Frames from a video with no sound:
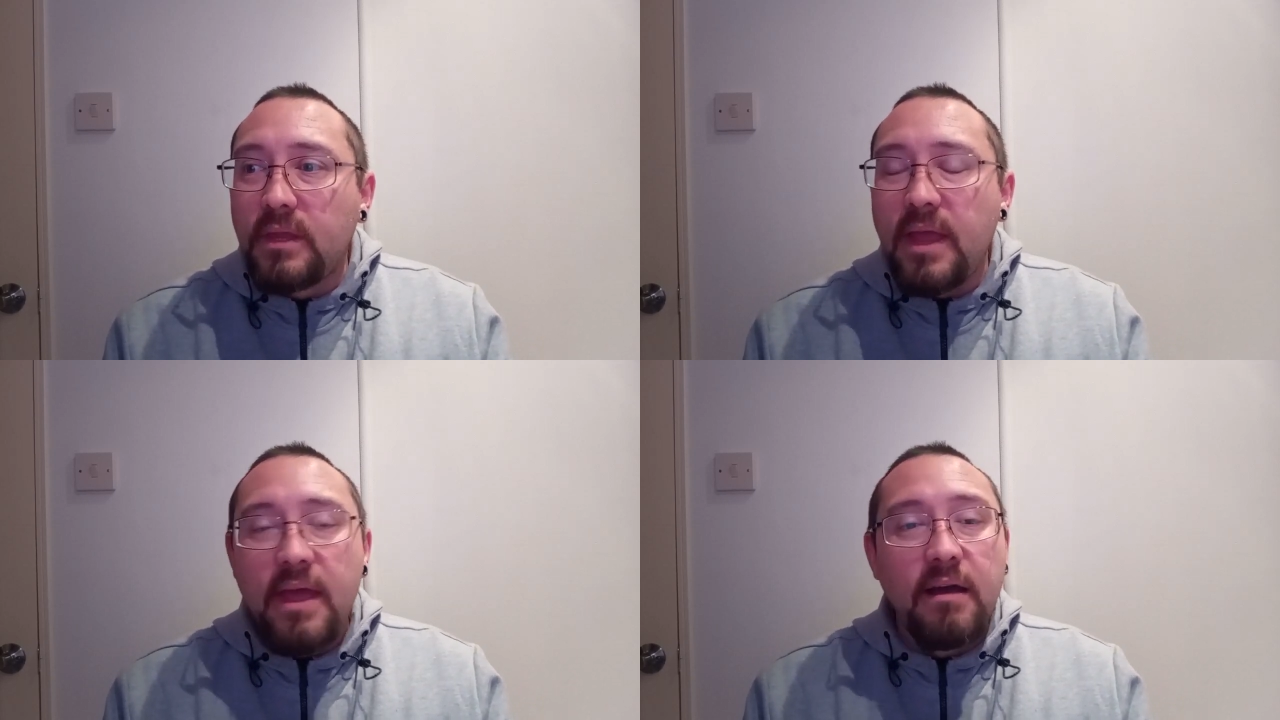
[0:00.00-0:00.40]

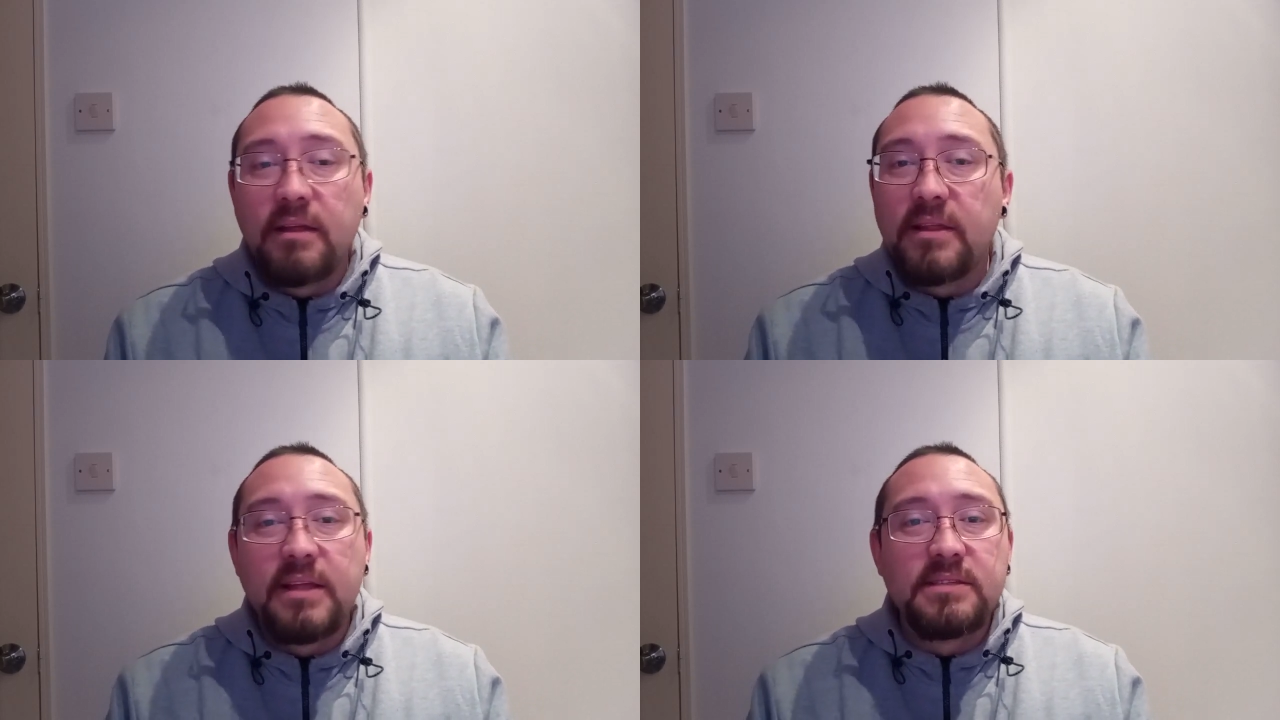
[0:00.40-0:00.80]

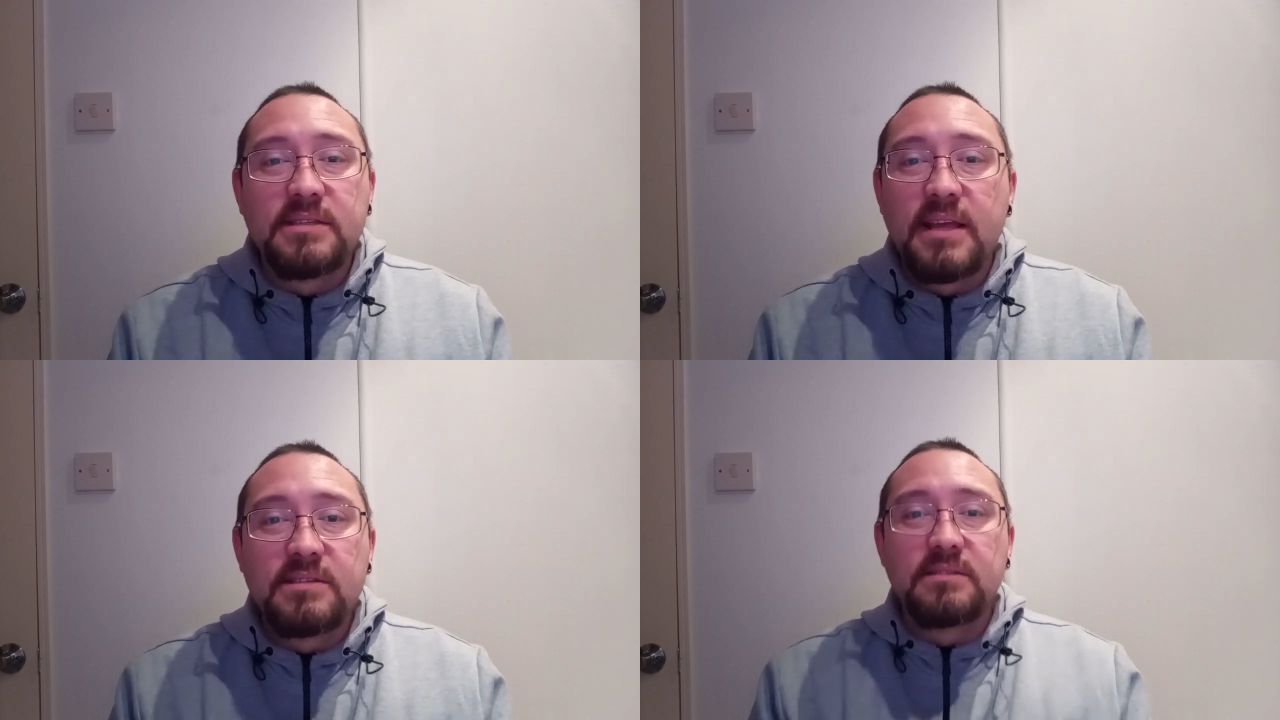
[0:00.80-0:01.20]
yeah, that's
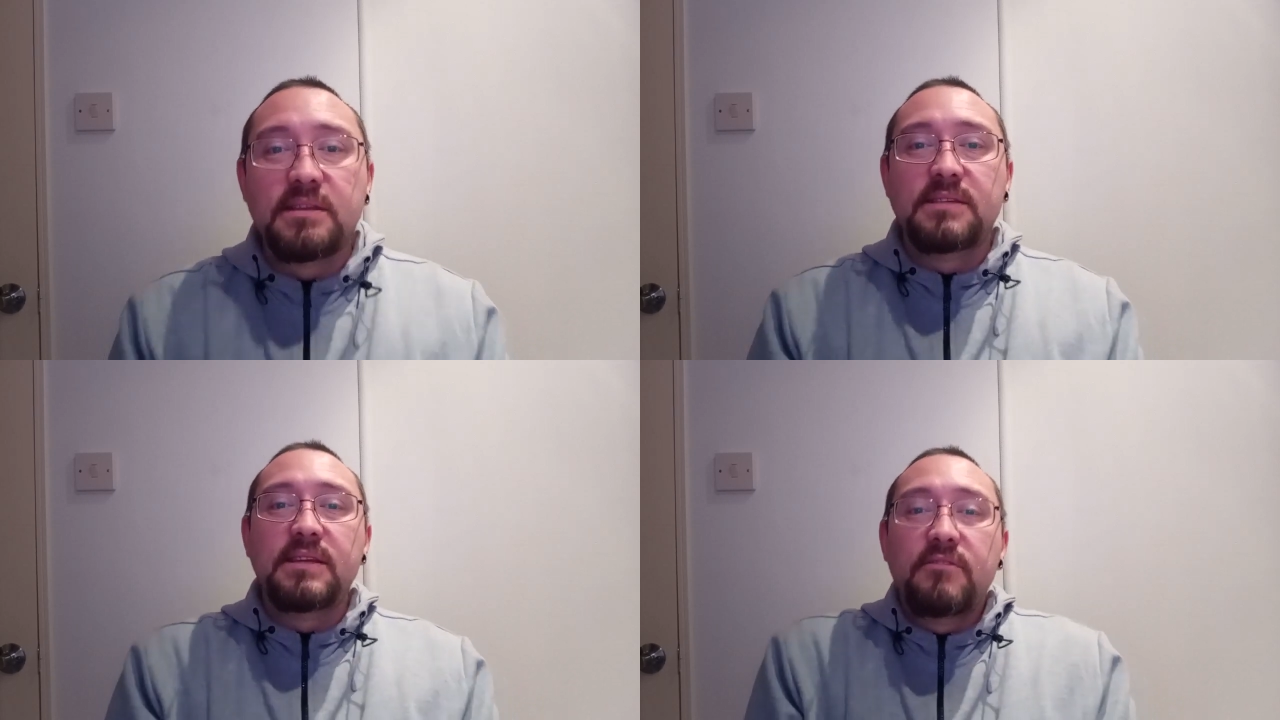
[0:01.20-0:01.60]
that's
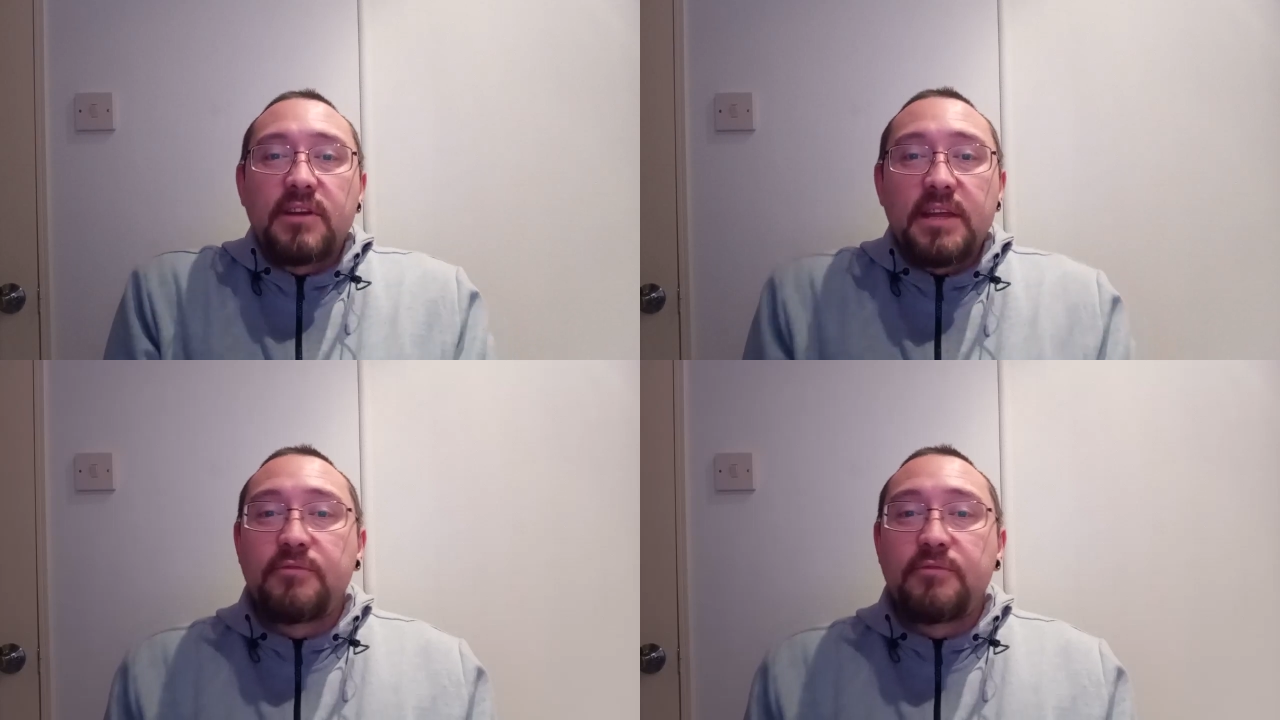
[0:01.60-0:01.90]
that's it really.